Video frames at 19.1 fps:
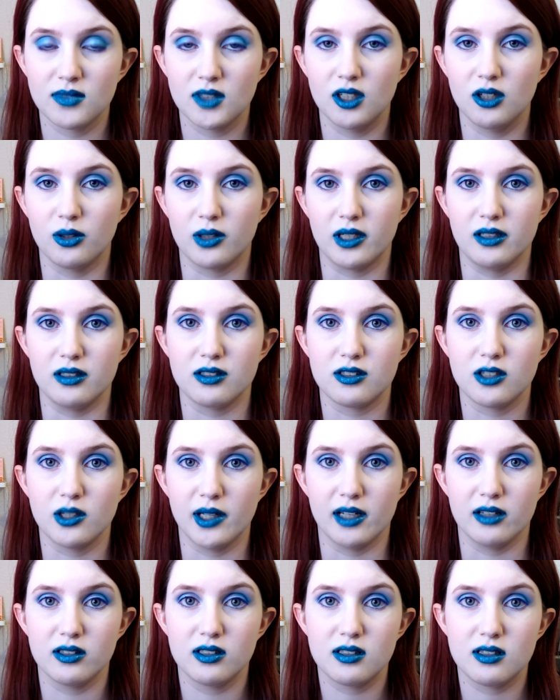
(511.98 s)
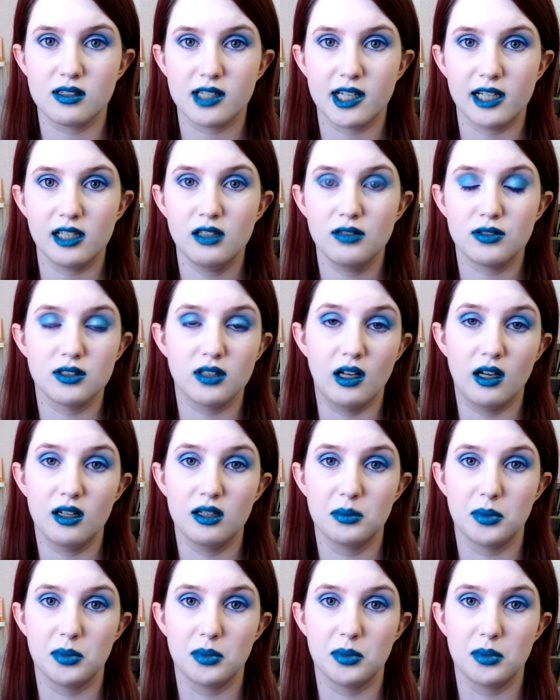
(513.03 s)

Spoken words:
Okay, so yeah, this is kind of a lot,